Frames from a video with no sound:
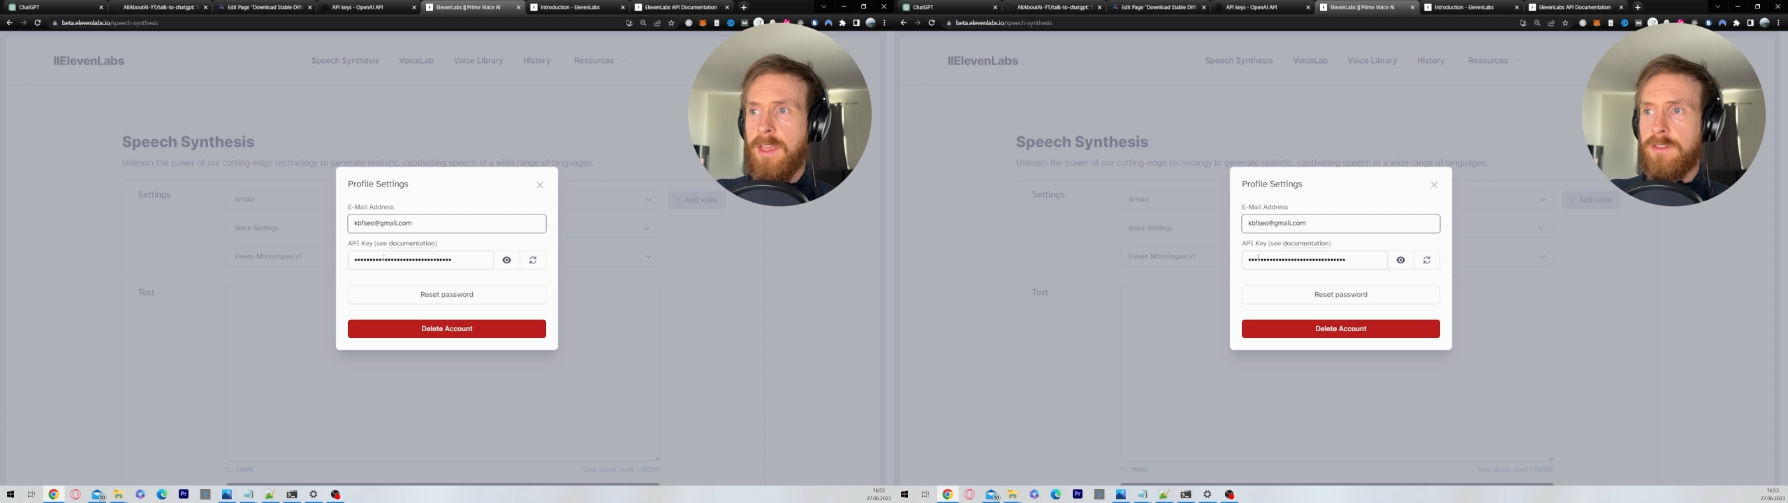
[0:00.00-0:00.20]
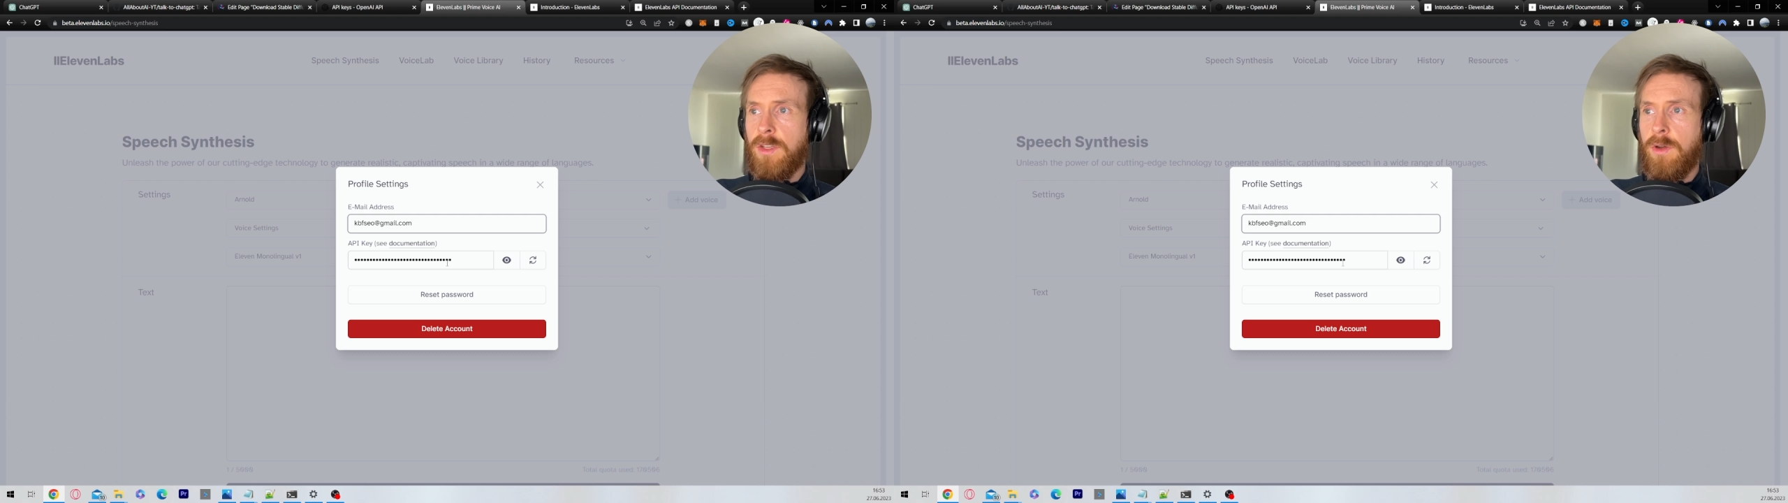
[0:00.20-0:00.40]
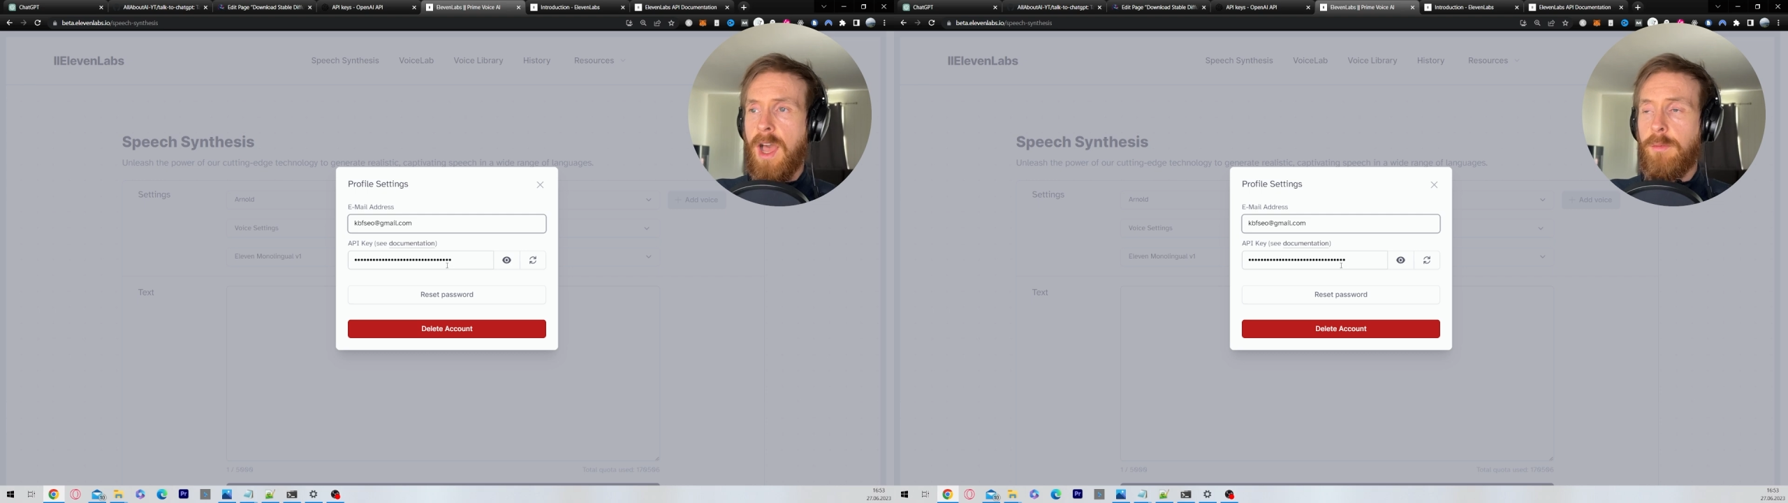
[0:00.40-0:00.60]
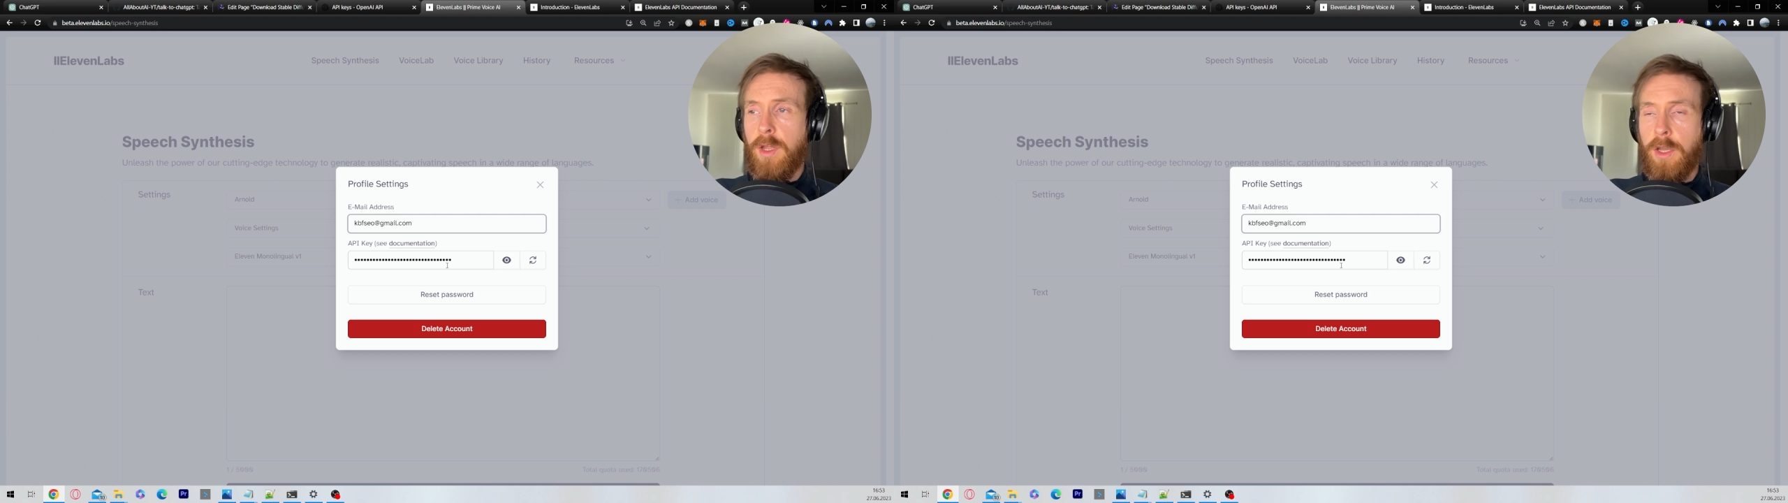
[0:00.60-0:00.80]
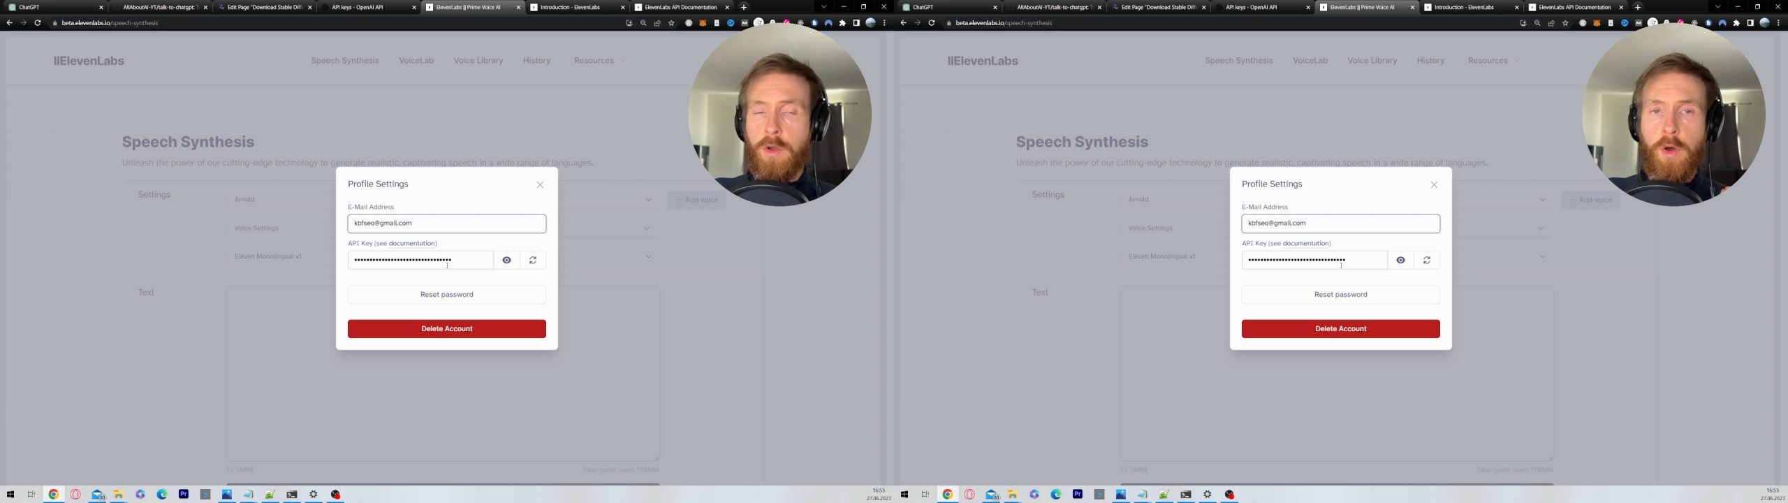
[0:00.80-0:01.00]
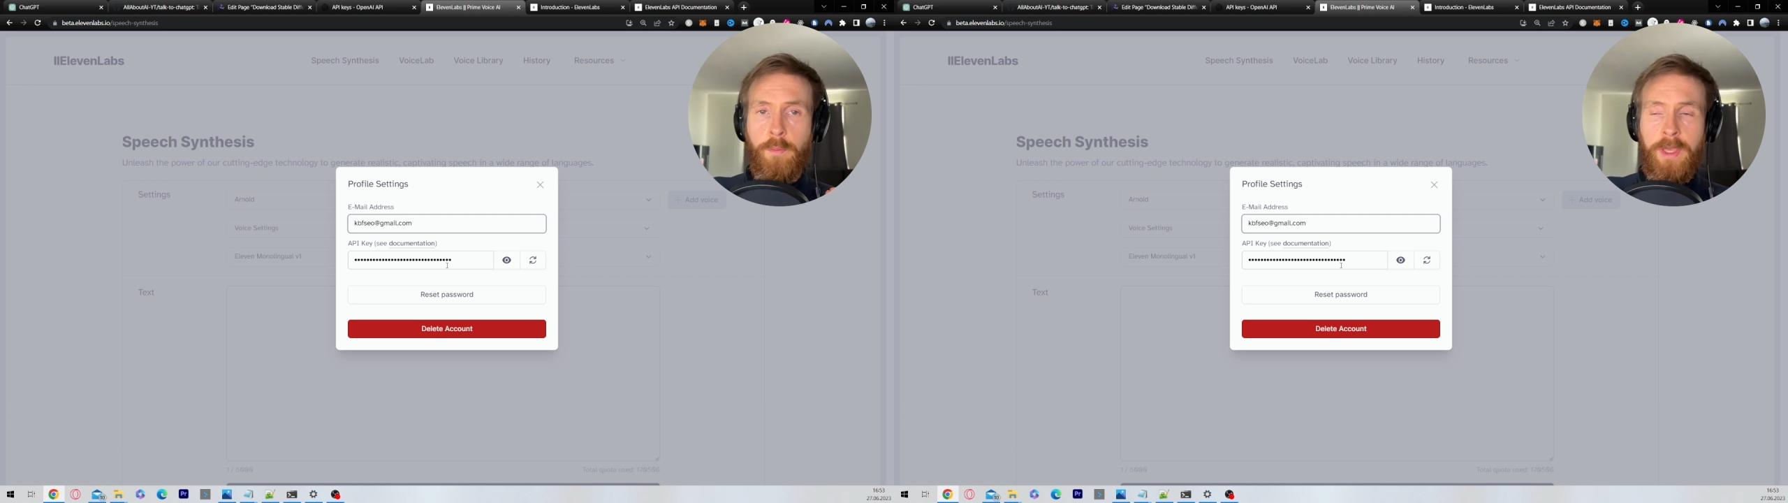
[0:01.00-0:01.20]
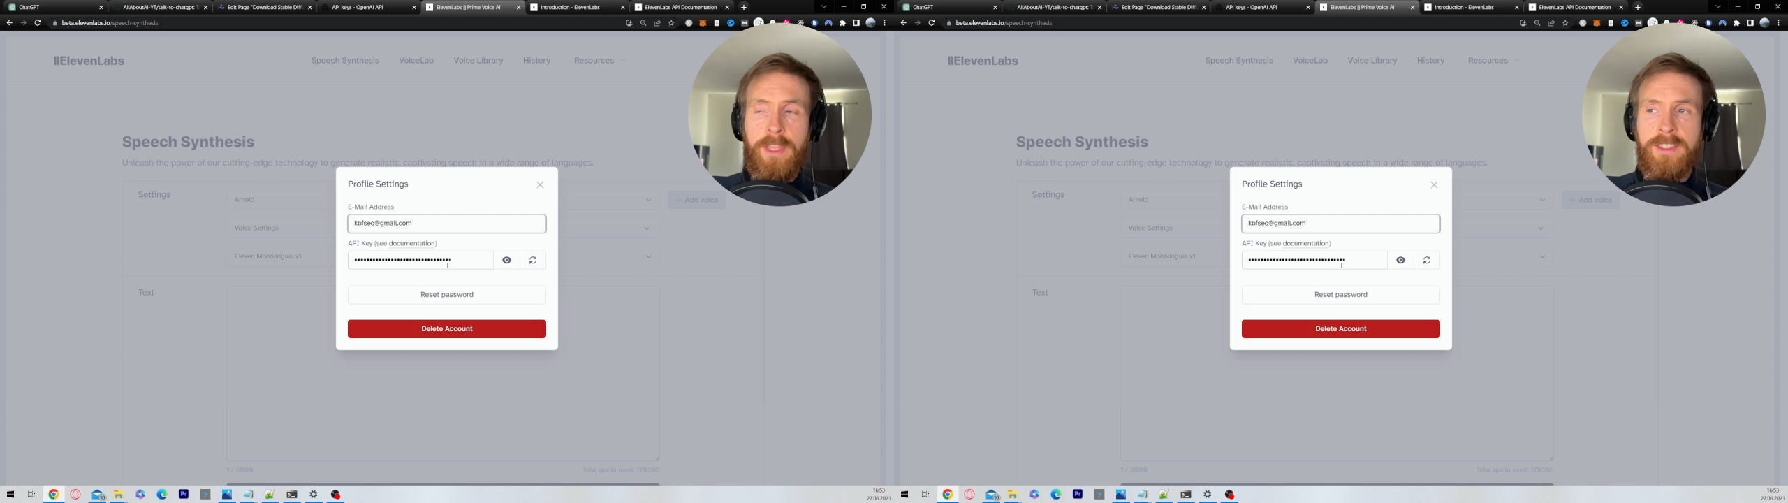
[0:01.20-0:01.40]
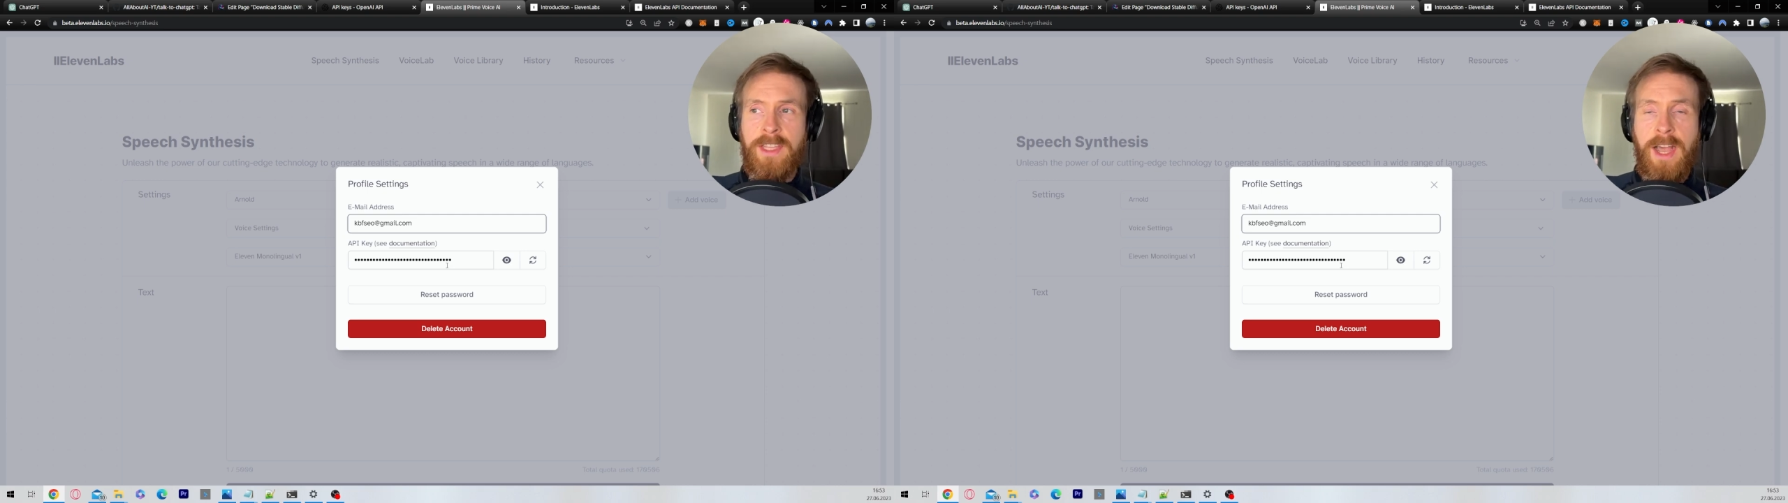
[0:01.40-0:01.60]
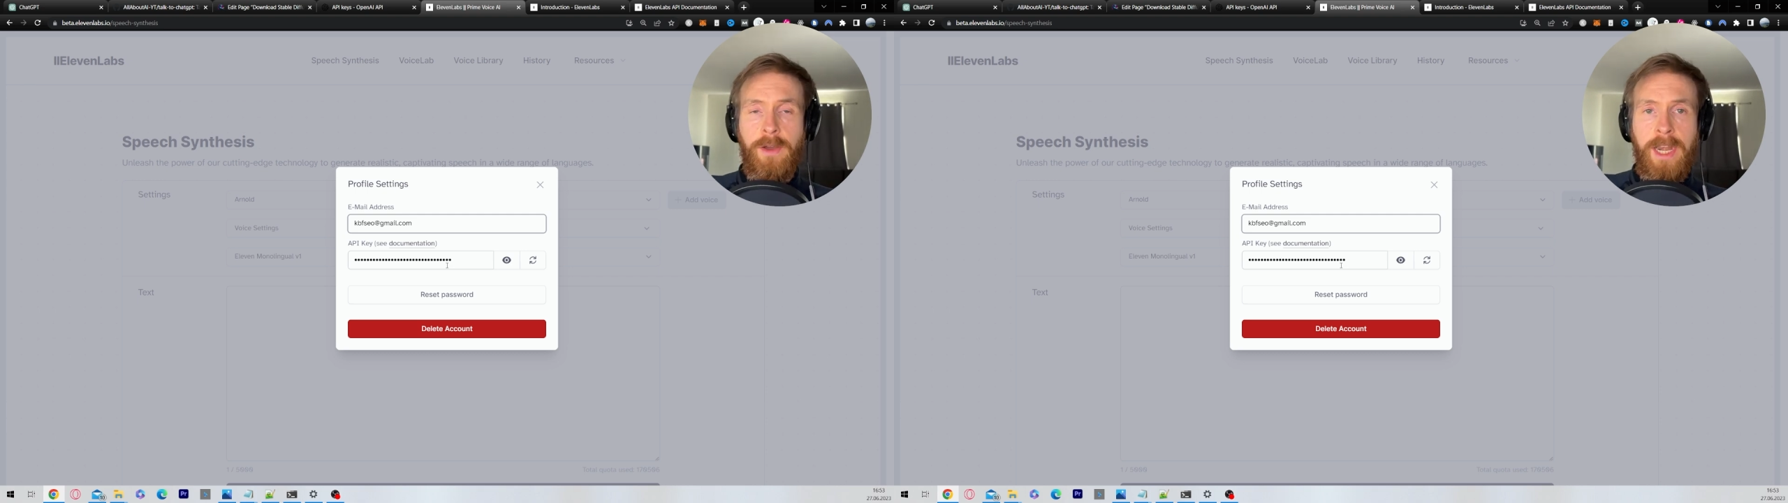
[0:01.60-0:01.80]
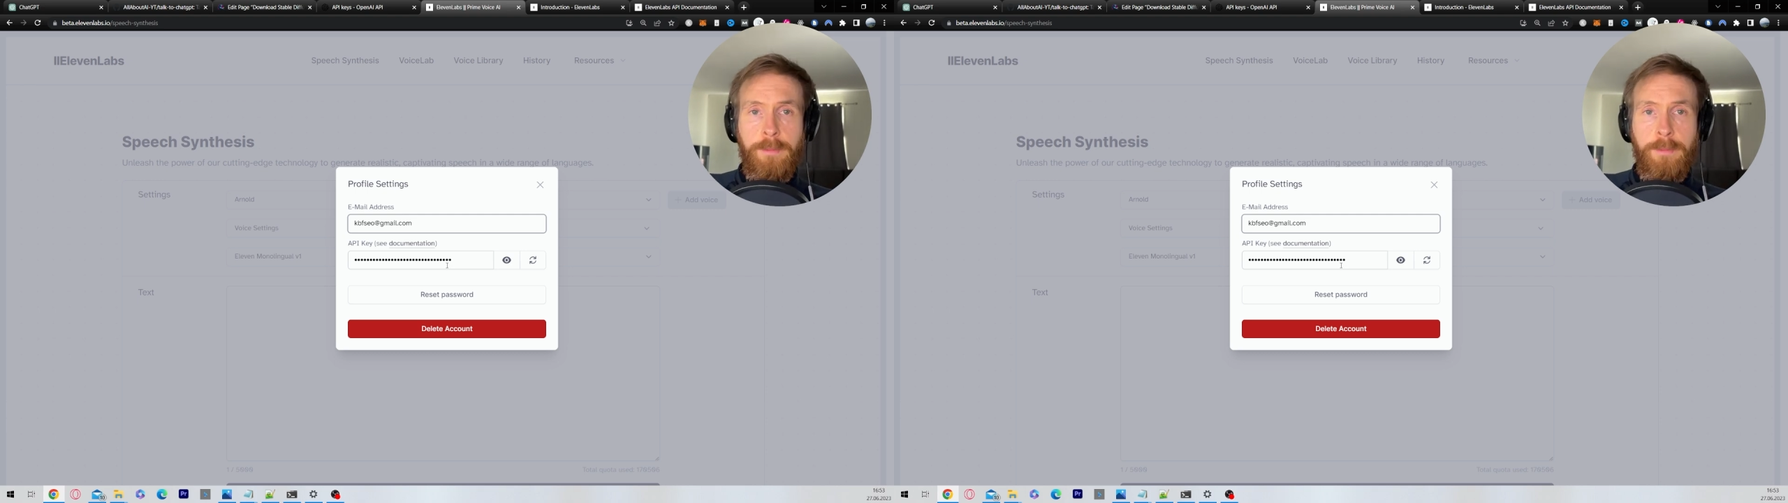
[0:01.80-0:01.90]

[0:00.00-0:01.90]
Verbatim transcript: So I'm gonna copy this now and